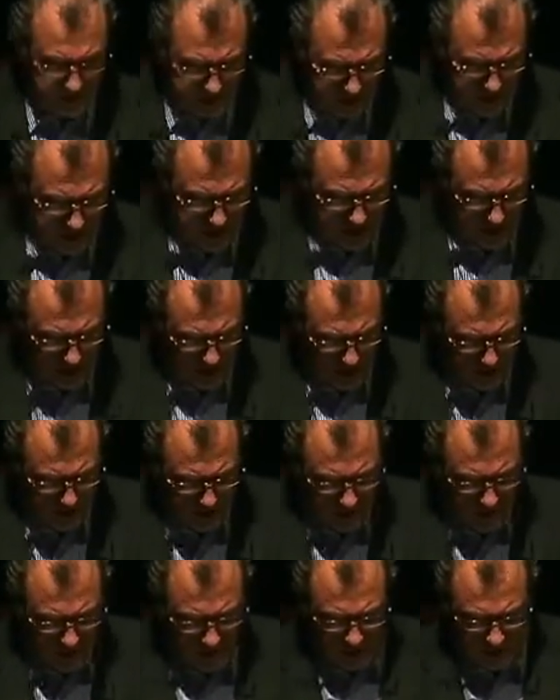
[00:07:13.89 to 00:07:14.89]
because I'm an
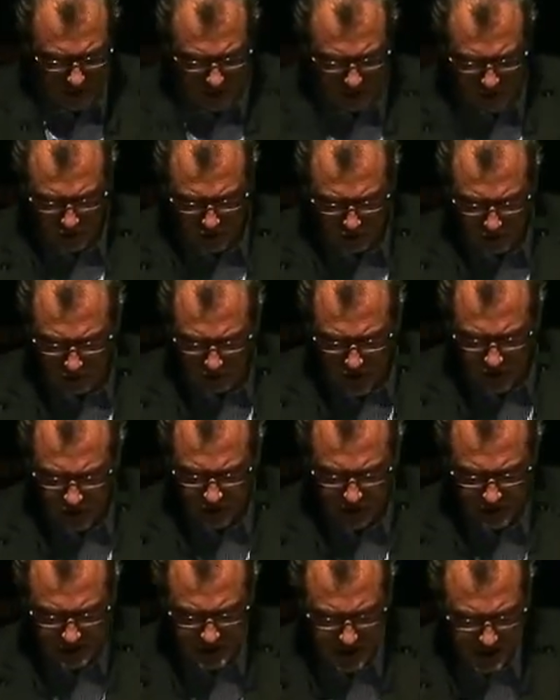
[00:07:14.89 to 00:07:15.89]
American who has grown up
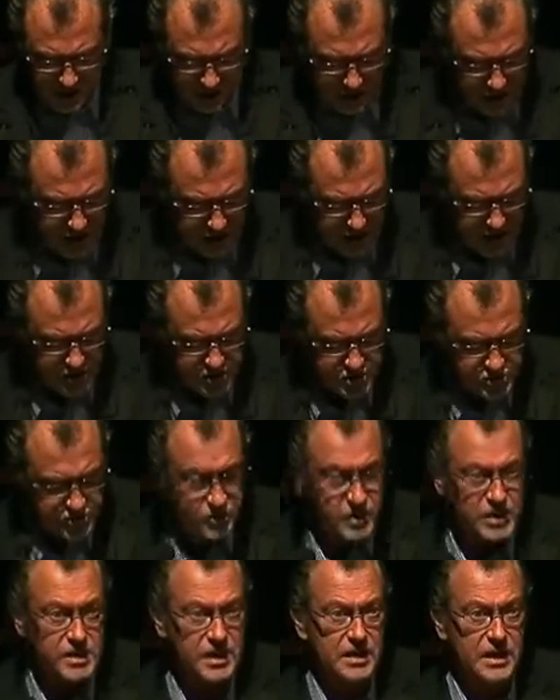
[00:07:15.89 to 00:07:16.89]
at a time when my country
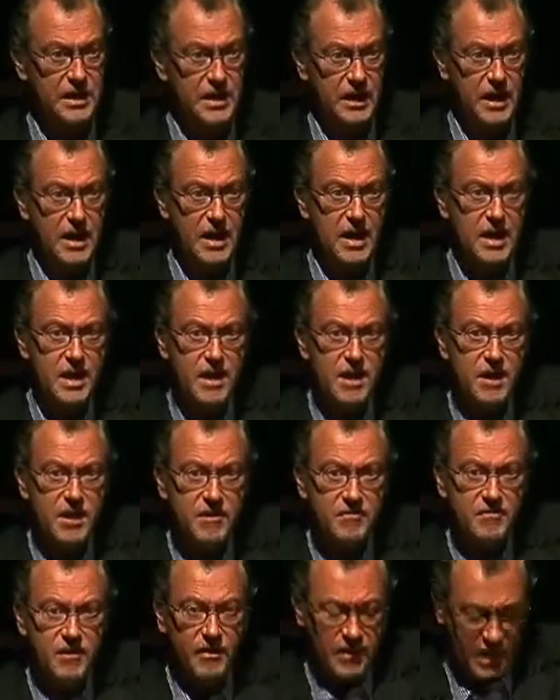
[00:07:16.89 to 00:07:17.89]
was at the
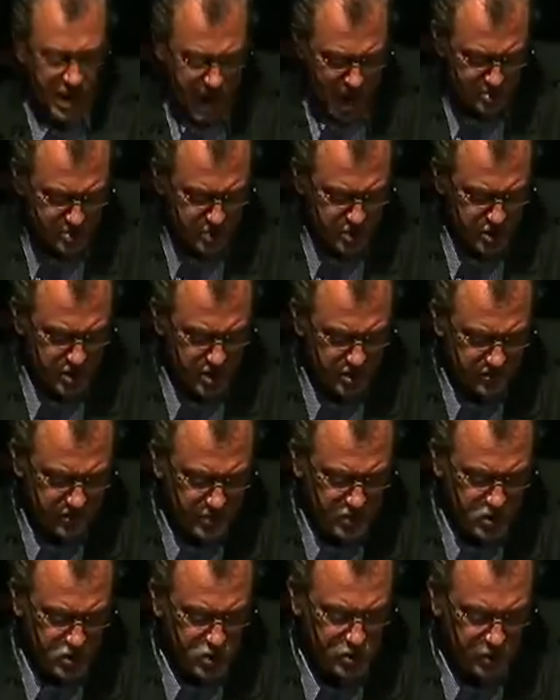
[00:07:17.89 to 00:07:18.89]
very apogee of
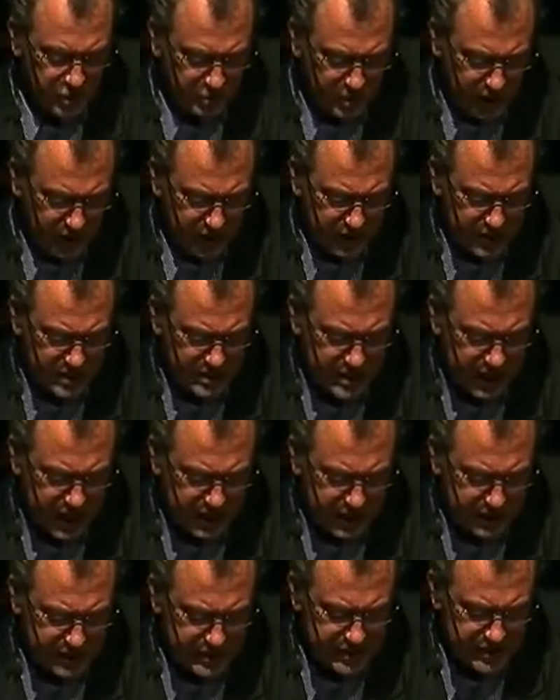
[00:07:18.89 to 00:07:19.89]
its superpower
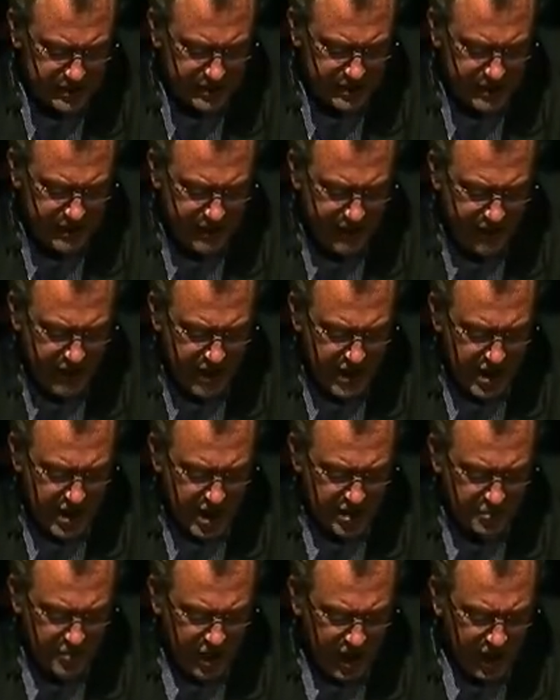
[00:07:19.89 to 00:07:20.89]
status.
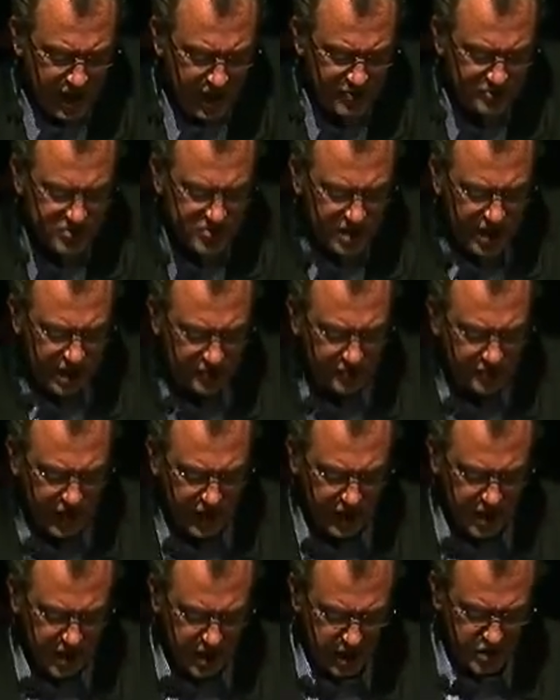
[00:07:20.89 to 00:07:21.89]
In my lifetime,
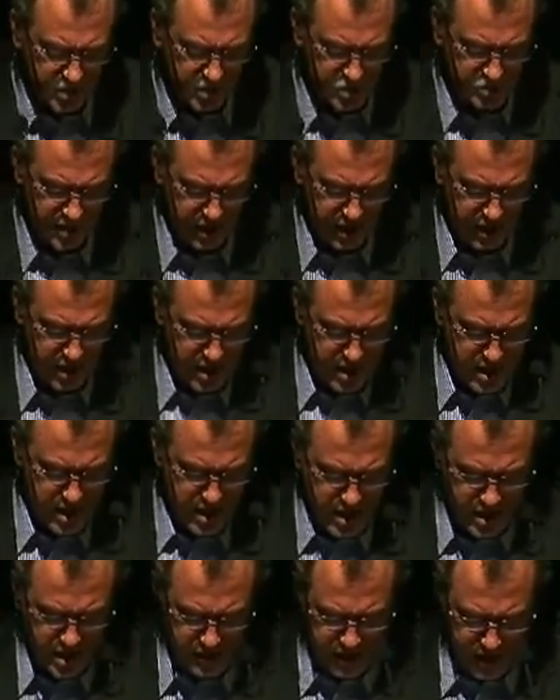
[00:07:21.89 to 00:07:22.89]
my country,
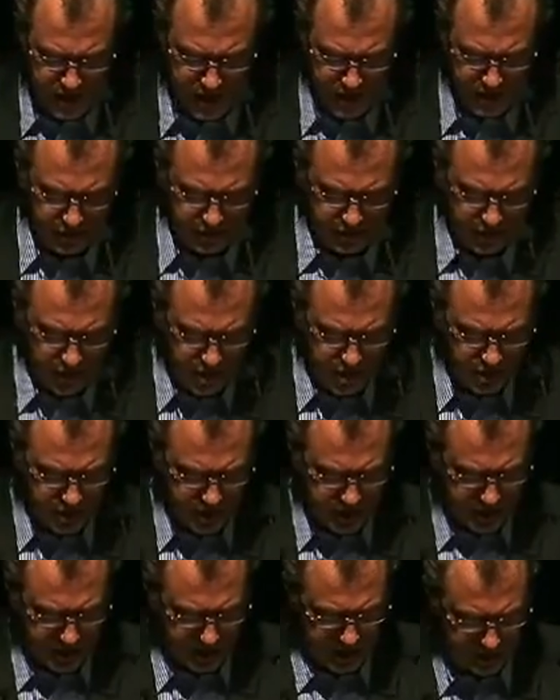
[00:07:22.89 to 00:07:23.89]
rightly or
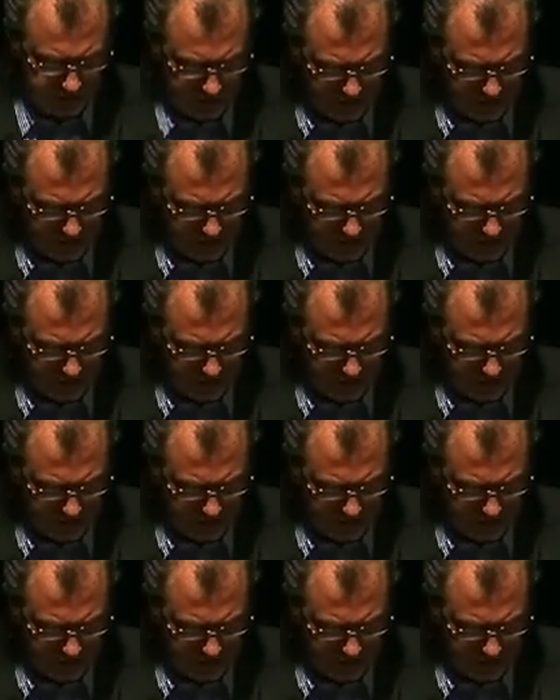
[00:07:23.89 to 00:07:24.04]
wrongly, and